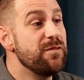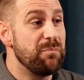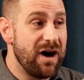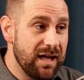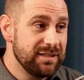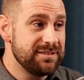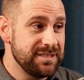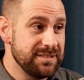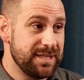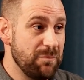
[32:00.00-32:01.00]
the
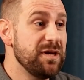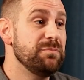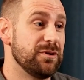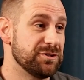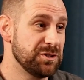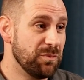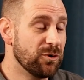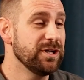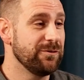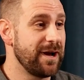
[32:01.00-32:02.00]
policies that people are
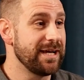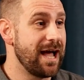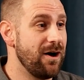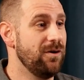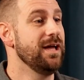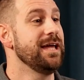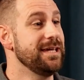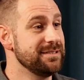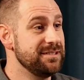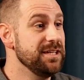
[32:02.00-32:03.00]
supporting right now
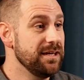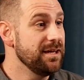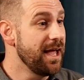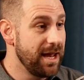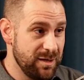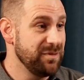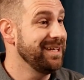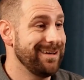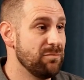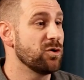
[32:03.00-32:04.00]
is the enemy
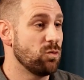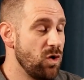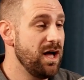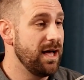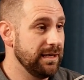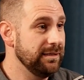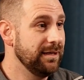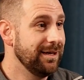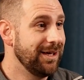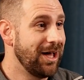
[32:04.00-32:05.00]
number one
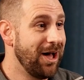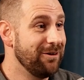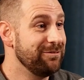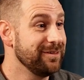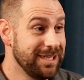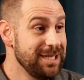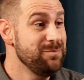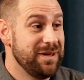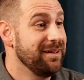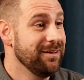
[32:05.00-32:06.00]
of
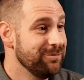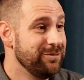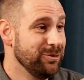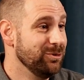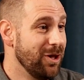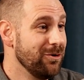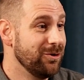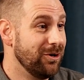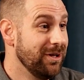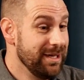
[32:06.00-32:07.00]
keeping food
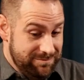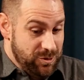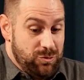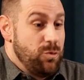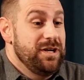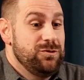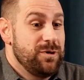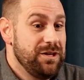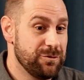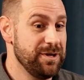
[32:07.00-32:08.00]
local.
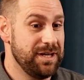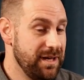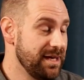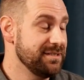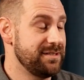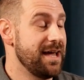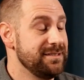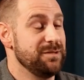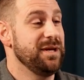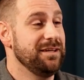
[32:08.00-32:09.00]
2023 is
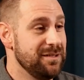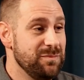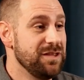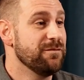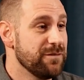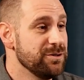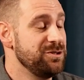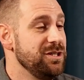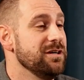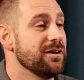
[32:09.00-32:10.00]
estimated to be the
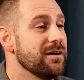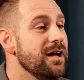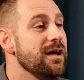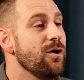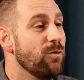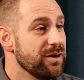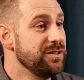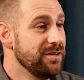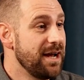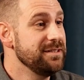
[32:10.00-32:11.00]
first year where the
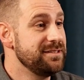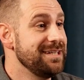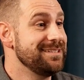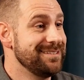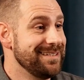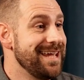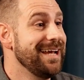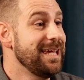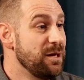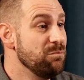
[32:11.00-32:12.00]
United States is a
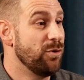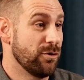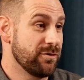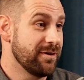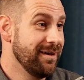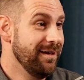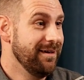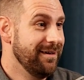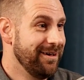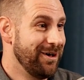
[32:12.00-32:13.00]
net importer
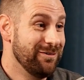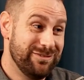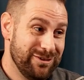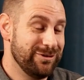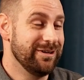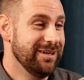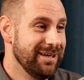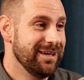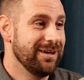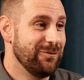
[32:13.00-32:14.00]
of food.
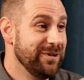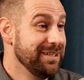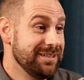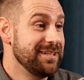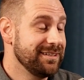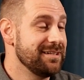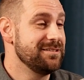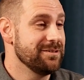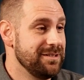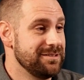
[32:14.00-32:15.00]
Wow. We need to take that
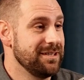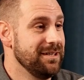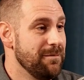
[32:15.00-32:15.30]
seriously.